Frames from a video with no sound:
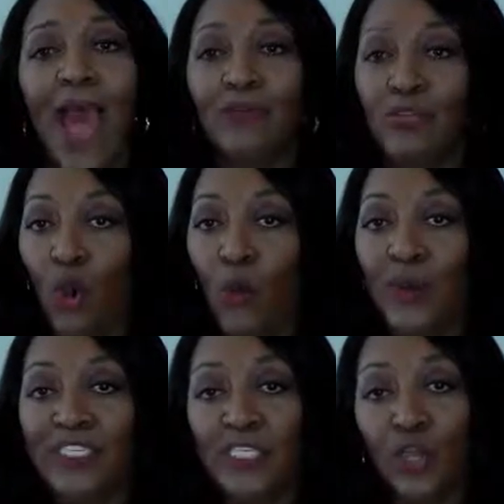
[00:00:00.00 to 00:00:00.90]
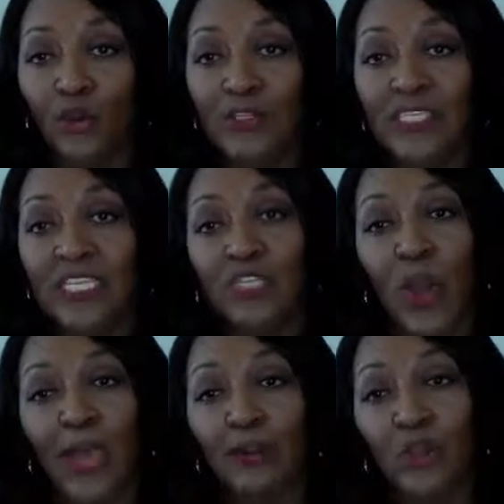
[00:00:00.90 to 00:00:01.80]
I was always thirsty.
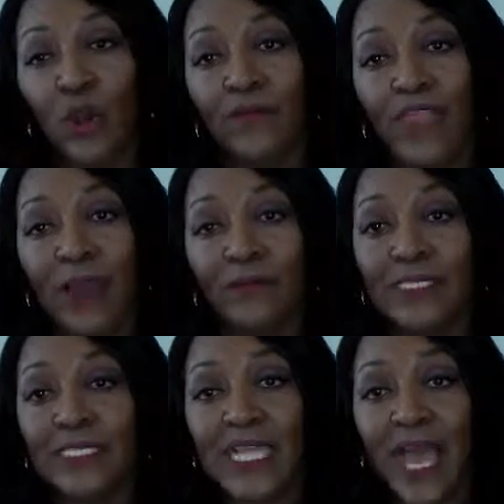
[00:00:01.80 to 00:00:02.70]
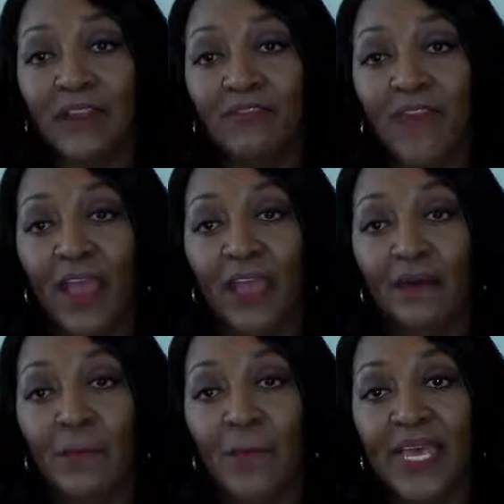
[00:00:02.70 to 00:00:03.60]
So I don't know if that was a side effect
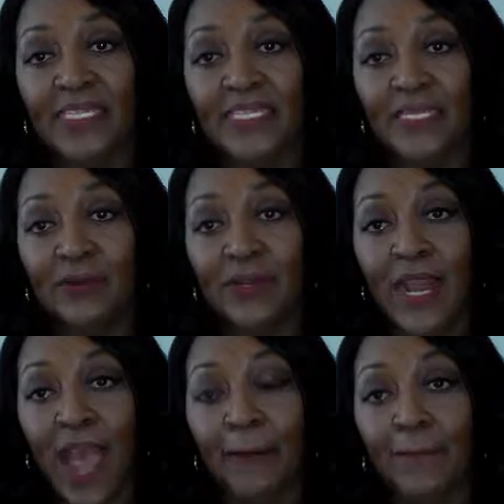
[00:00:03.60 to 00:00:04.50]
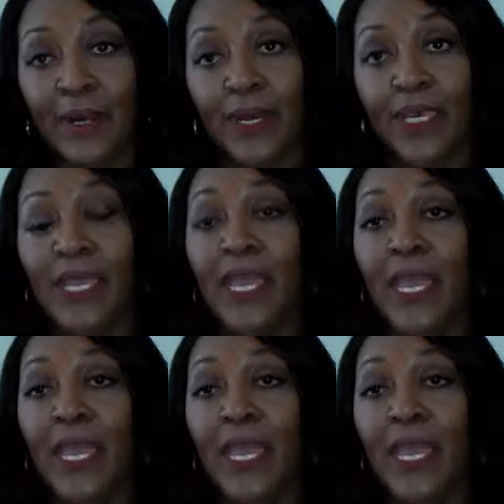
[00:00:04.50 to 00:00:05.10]
of the medicine or not, but